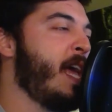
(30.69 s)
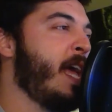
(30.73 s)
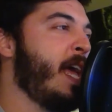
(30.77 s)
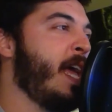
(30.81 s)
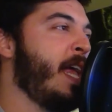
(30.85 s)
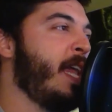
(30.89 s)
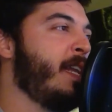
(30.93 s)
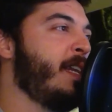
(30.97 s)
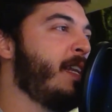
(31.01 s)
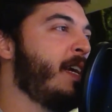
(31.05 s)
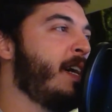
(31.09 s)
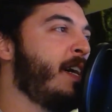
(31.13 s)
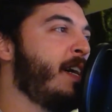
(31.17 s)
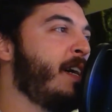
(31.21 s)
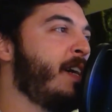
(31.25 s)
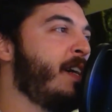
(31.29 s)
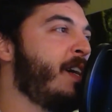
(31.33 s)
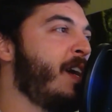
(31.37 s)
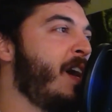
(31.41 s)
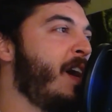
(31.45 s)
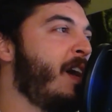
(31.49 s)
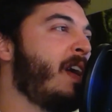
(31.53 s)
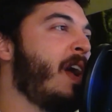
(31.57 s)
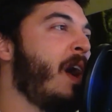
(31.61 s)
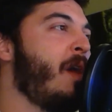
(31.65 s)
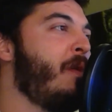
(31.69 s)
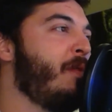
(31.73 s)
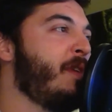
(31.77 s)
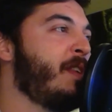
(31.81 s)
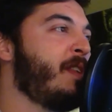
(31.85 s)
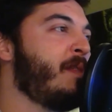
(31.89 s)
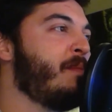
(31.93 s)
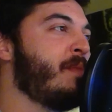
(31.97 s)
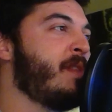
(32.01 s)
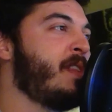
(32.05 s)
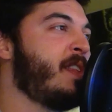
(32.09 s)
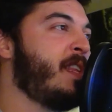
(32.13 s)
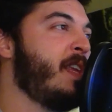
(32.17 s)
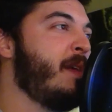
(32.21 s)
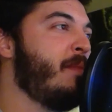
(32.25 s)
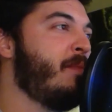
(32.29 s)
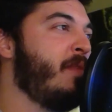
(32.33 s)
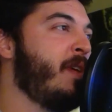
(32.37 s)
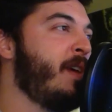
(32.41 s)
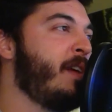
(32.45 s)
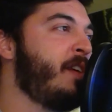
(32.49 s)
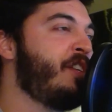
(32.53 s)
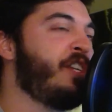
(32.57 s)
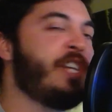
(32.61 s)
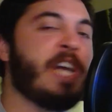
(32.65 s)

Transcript: and hung out with some siblings.